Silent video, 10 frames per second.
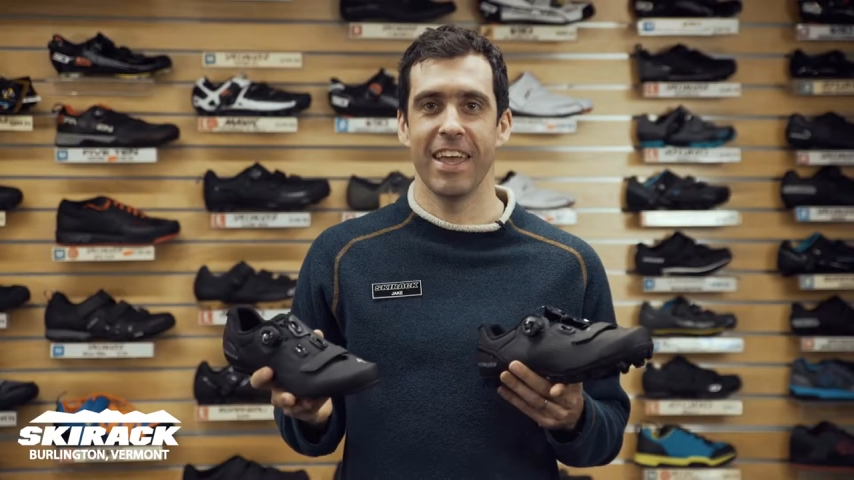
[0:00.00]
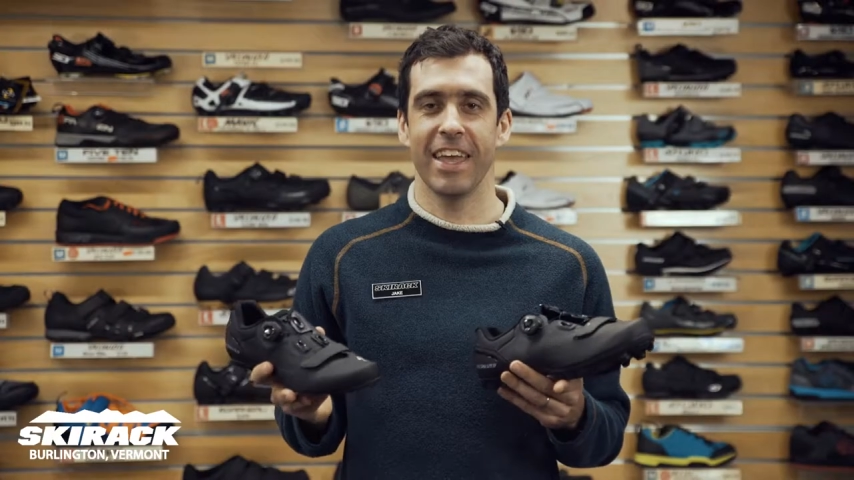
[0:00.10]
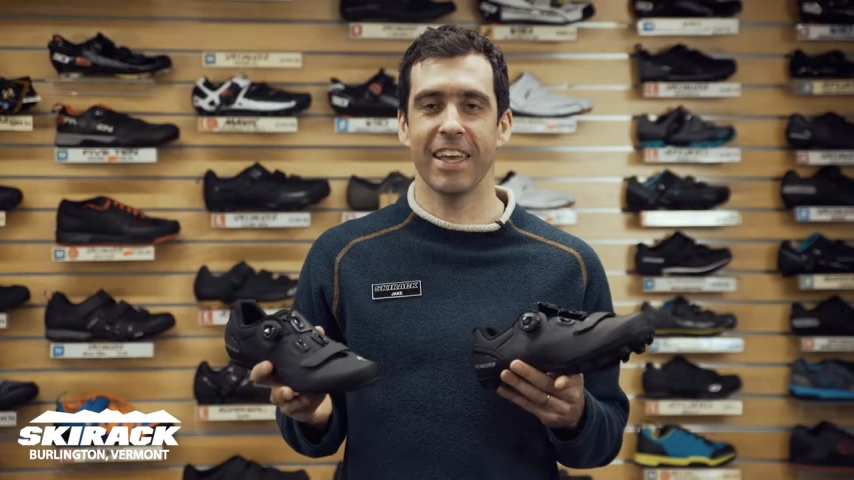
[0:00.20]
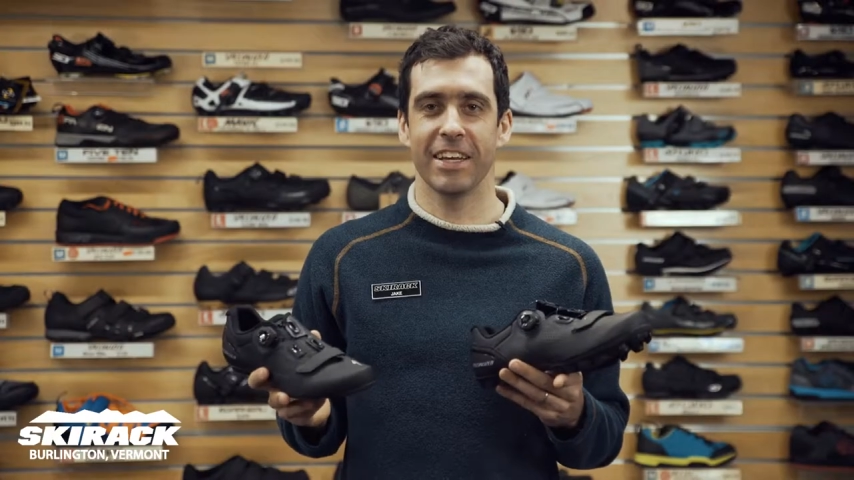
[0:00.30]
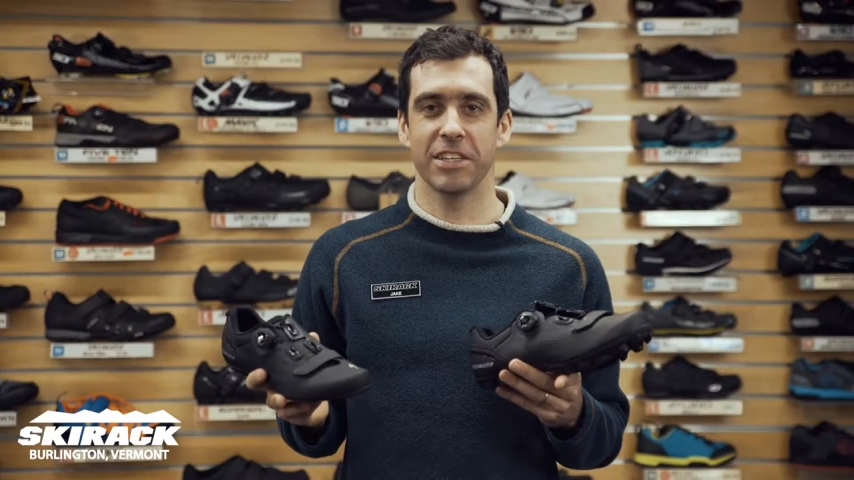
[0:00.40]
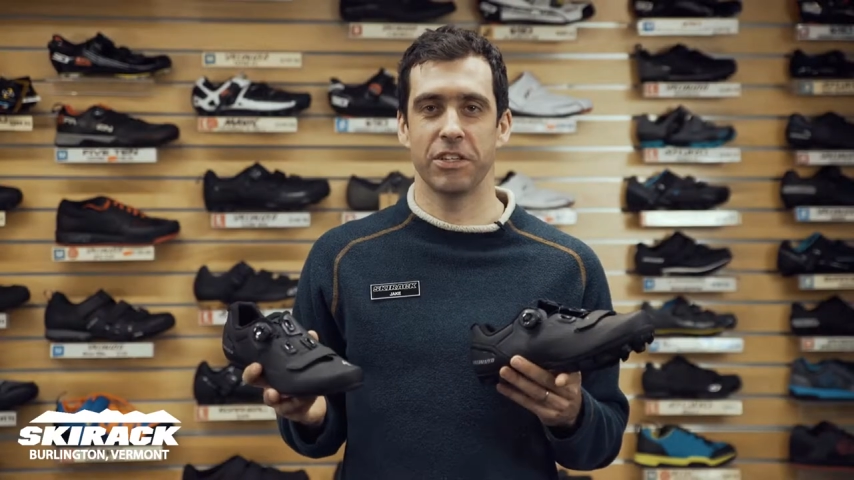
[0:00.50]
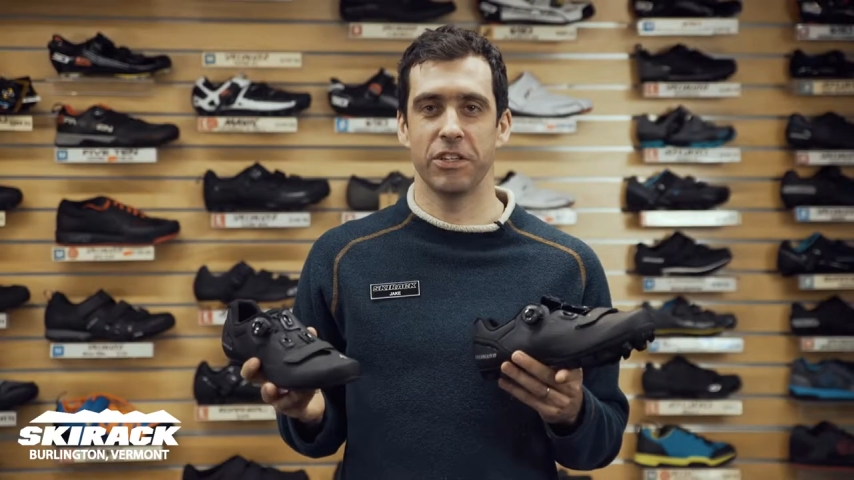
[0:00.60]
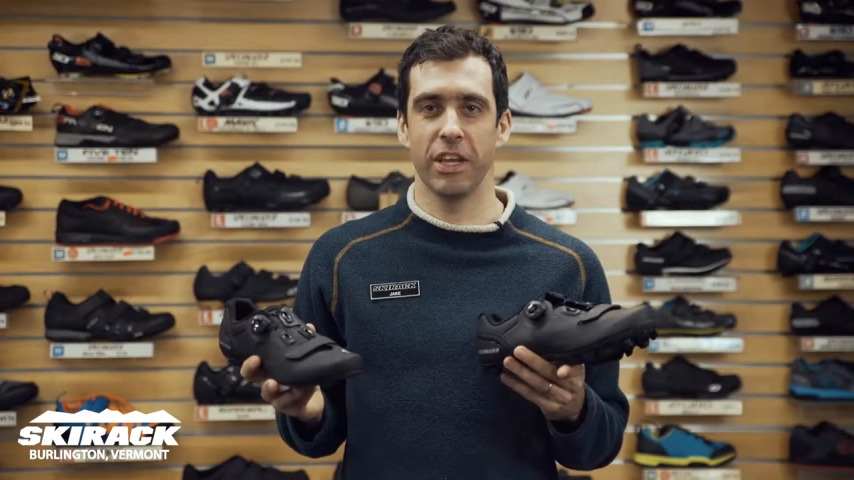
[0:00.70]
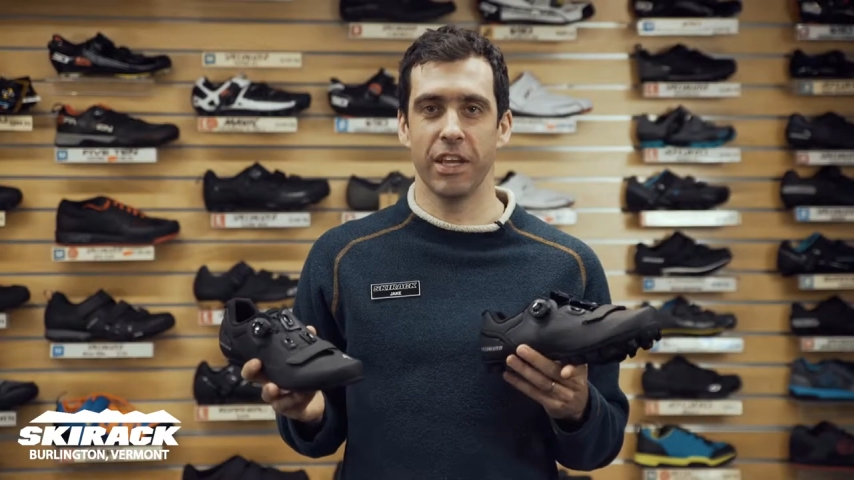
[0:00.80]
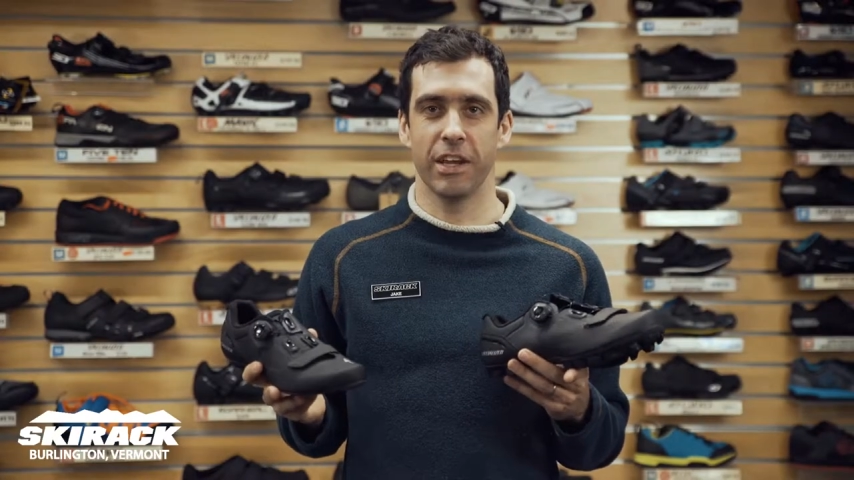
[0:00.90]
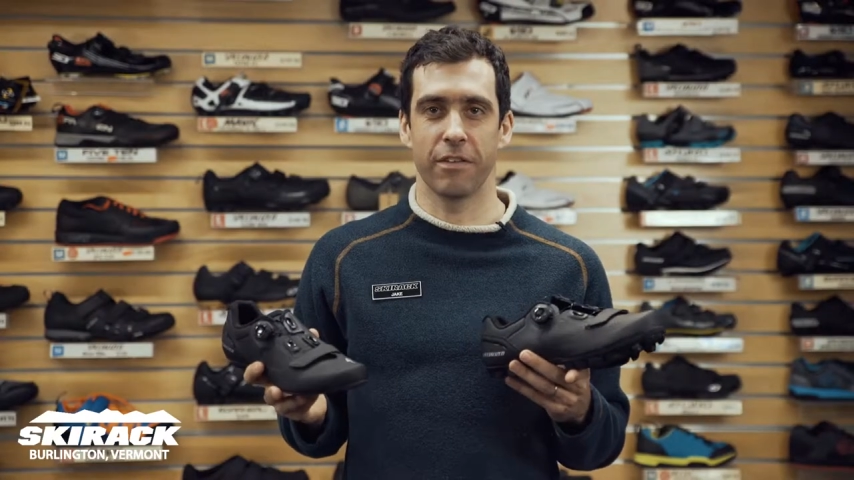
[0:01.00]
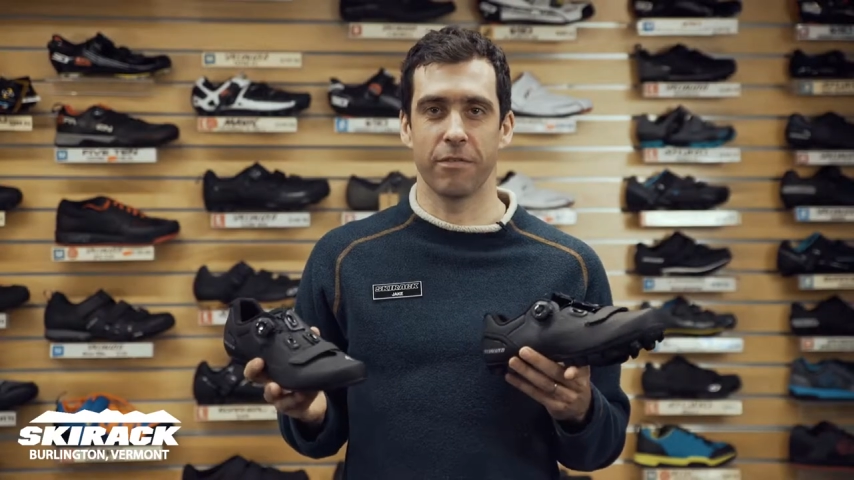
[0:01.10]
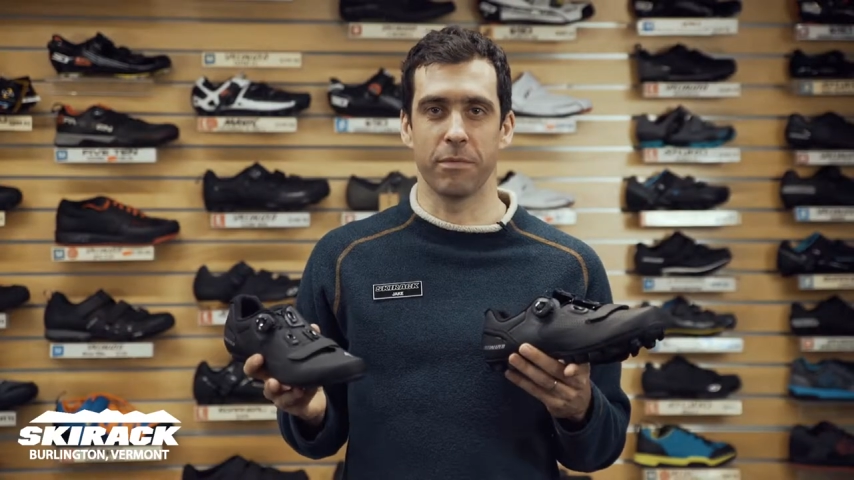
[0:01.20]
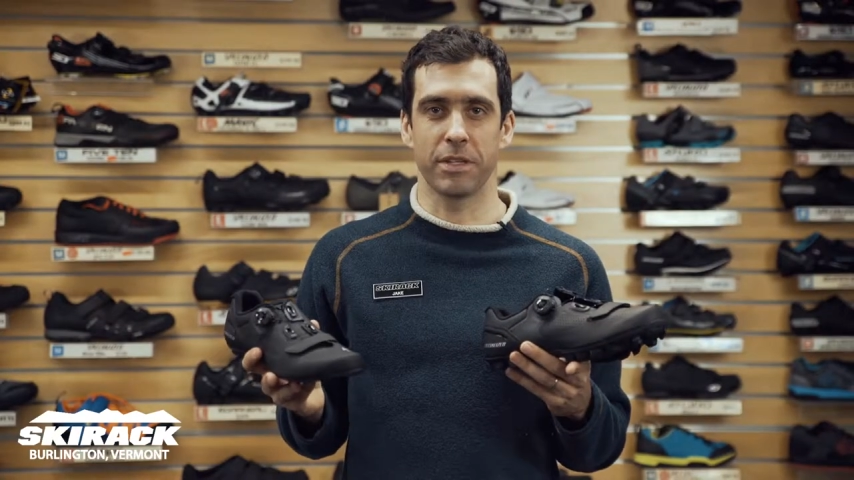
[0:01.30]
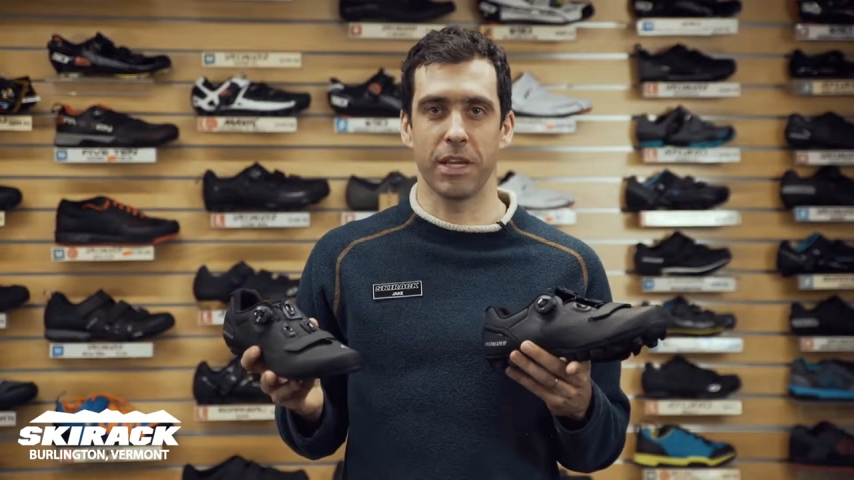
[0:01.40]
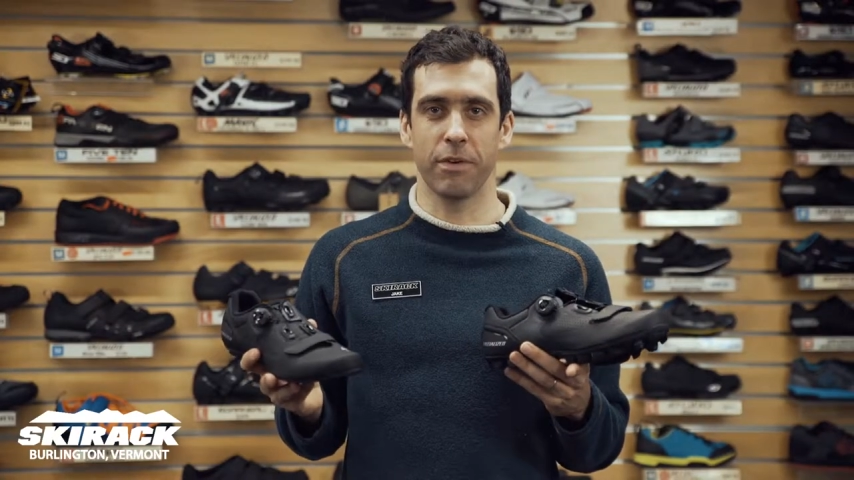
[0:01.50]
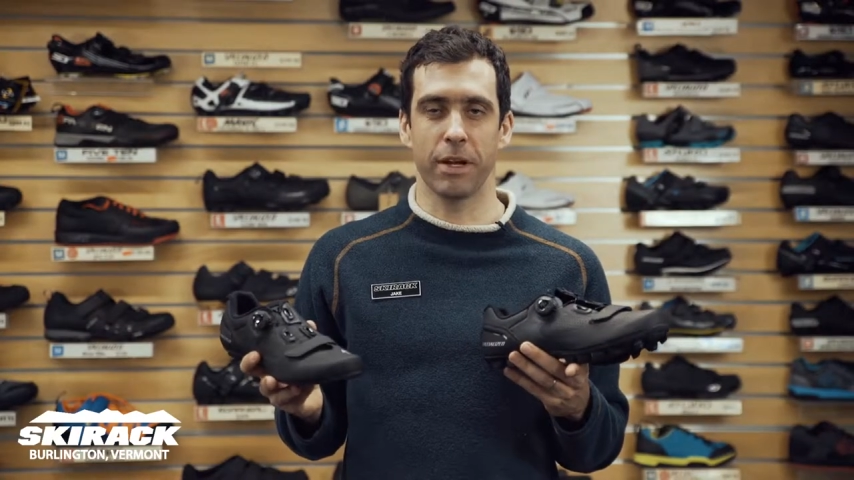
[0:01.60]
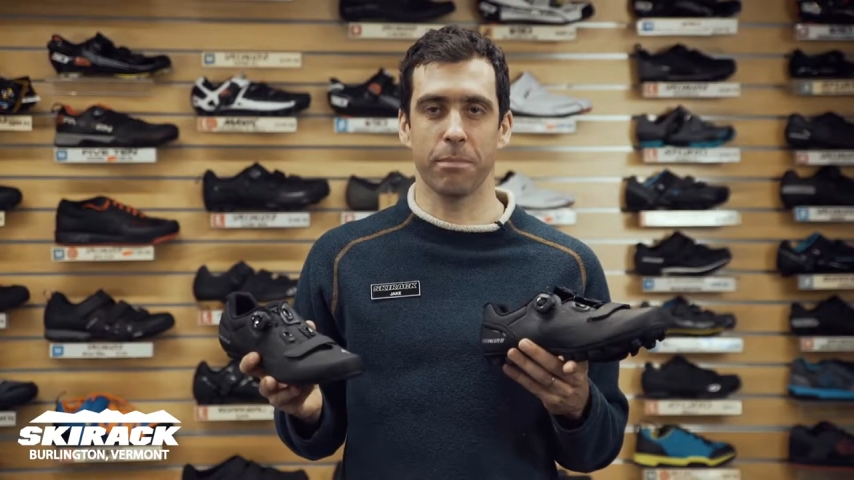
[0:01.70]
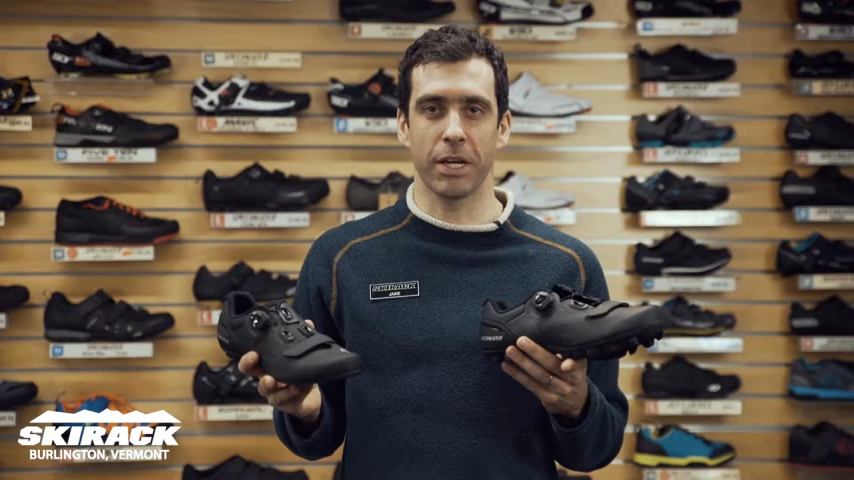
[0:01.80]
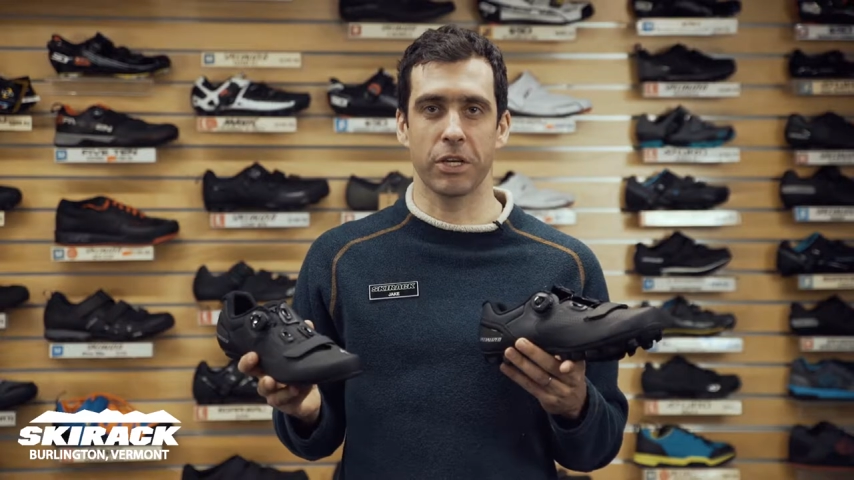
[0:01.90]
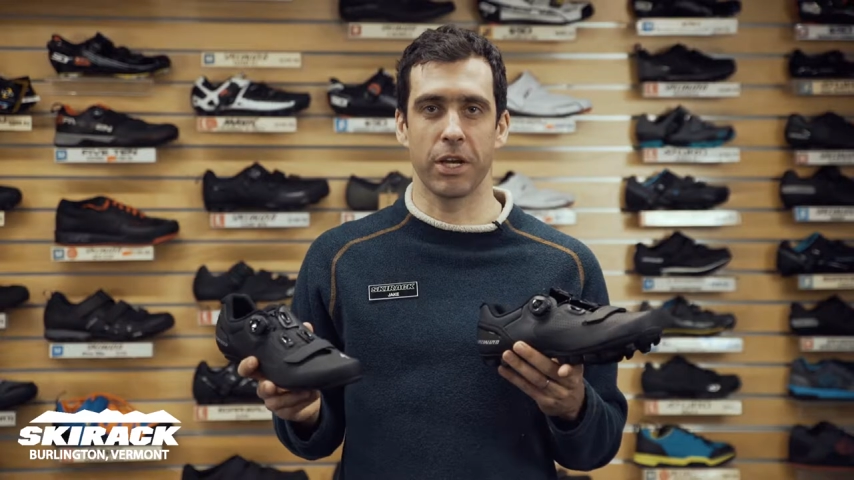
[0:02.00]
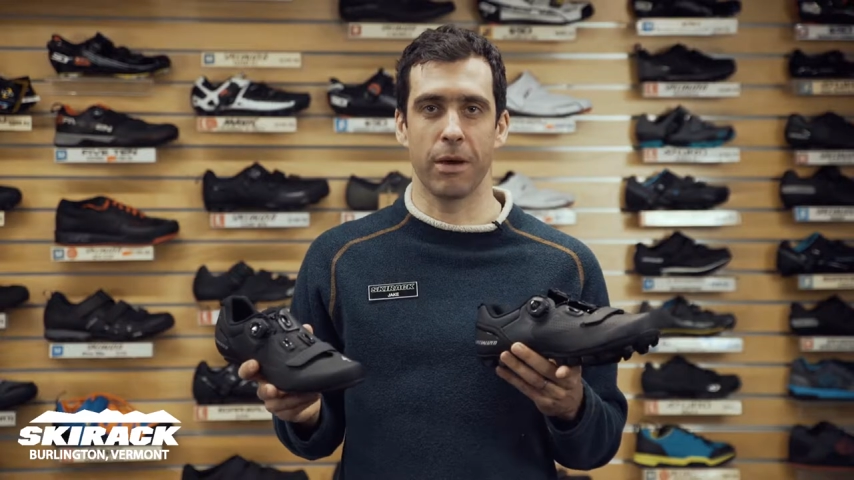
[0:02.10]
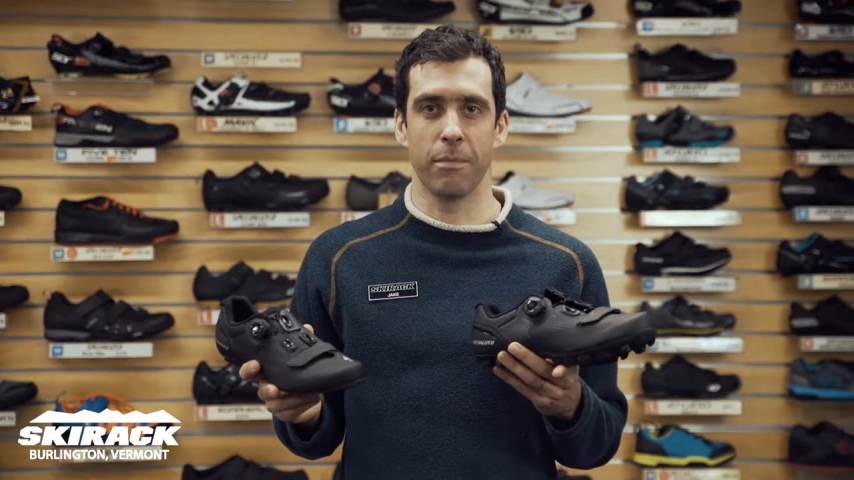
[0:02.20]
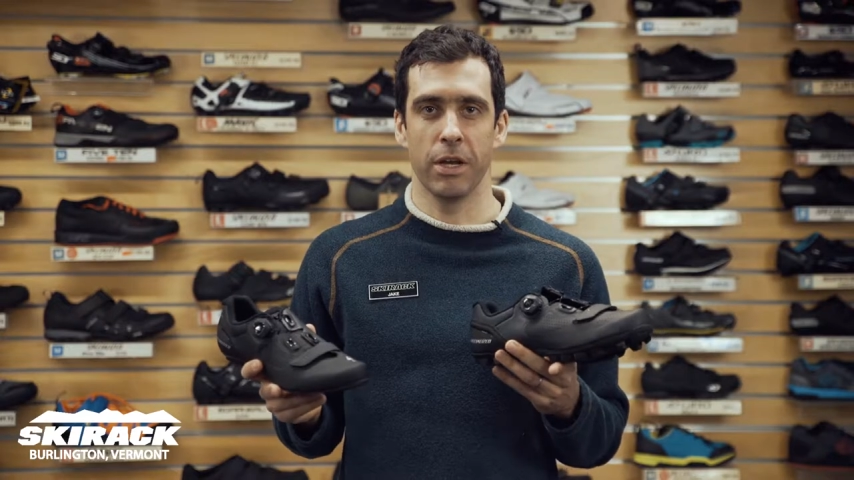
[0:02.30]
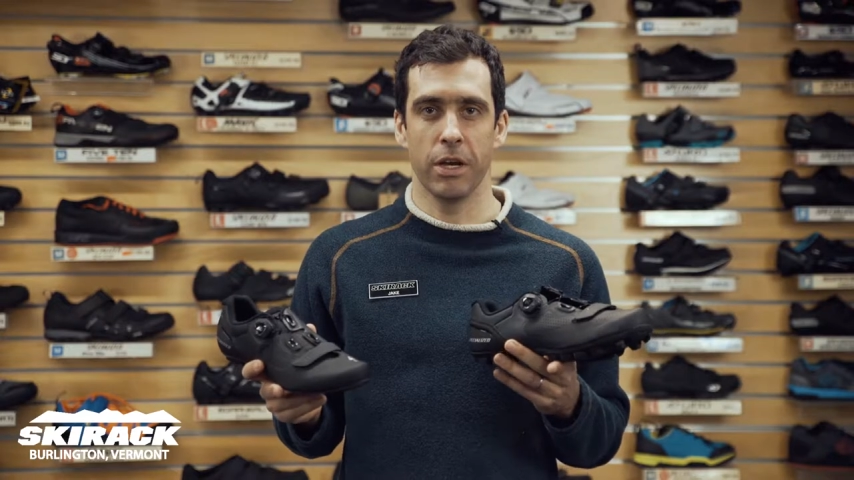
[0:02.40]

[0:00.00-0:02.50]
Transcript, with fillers: Hey guys, Jake here from the Skirack Bike Shop,